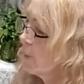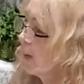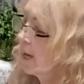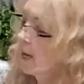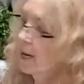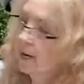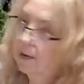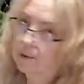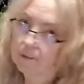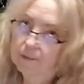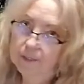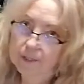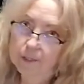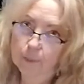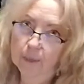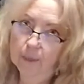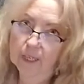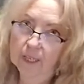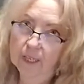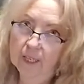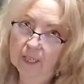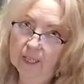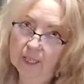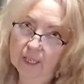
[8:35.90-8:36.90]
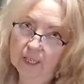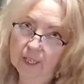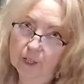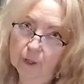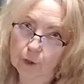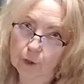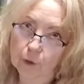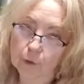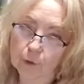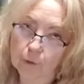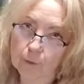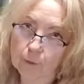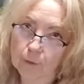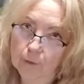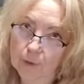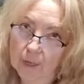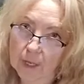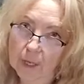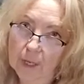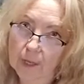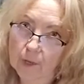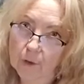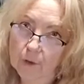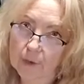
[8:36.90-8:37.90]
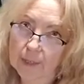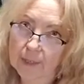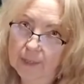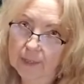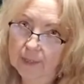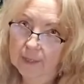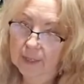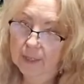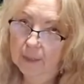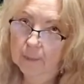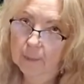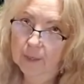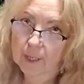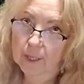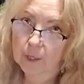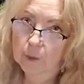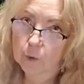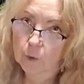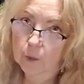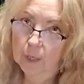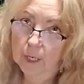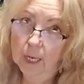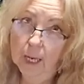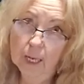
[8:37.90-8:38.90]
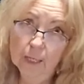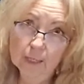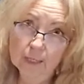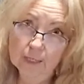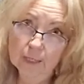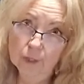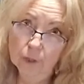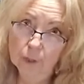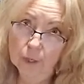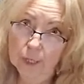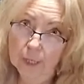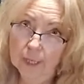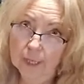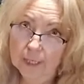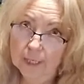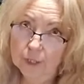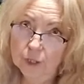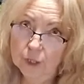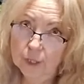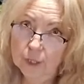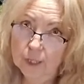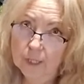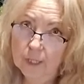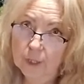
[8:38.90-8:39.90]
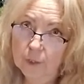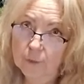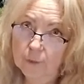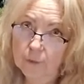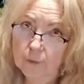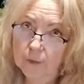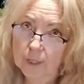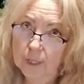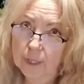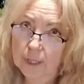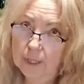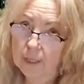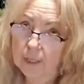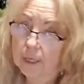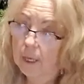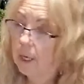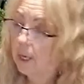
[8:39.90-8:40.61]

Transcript: have swelling in your feet or edema or lack of circulation in your feet,